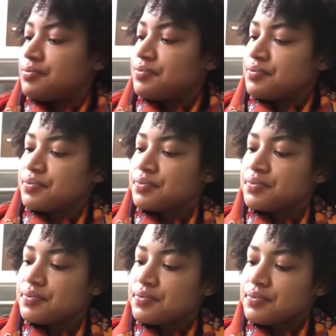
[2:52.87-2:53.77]

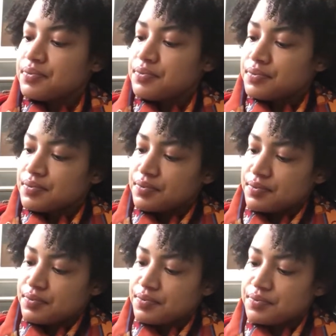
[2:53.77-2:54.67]

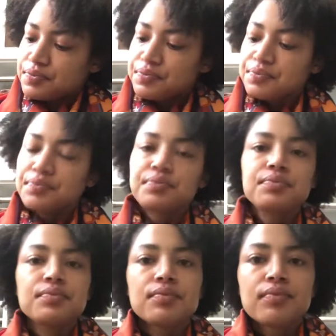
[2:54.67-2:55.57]

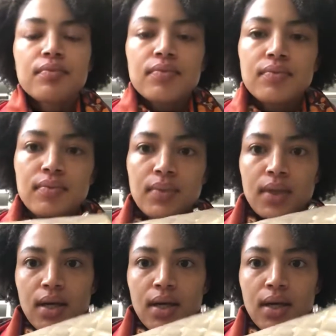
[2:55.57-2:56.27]
Nothing is said.